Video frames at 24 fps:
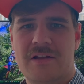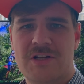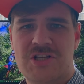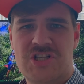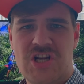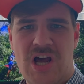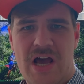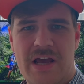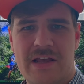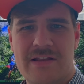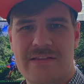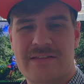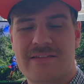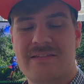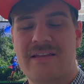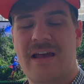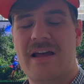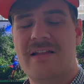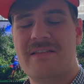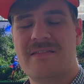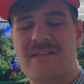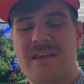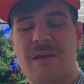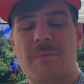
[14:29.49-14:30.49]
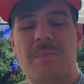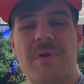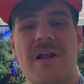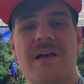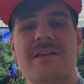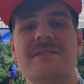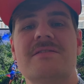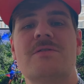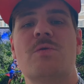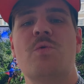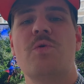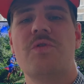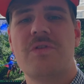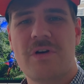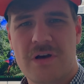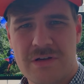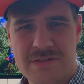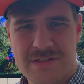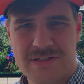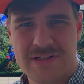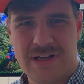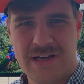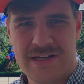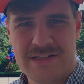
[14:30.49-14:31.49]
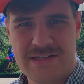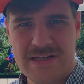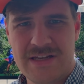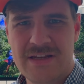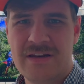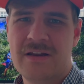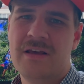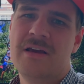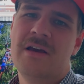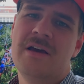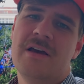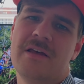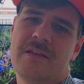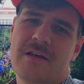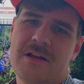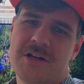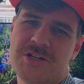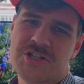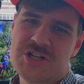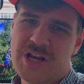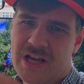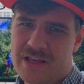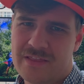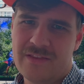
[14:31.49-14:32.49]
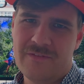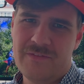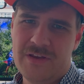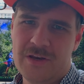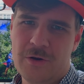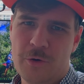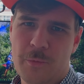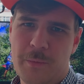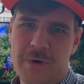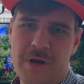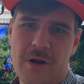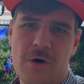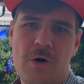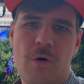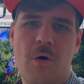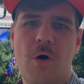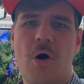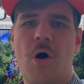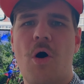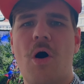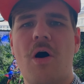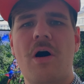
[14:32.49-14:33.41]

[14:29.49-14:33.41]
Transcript: the Giant Stance E plus two thousand nineteen, then check the video below.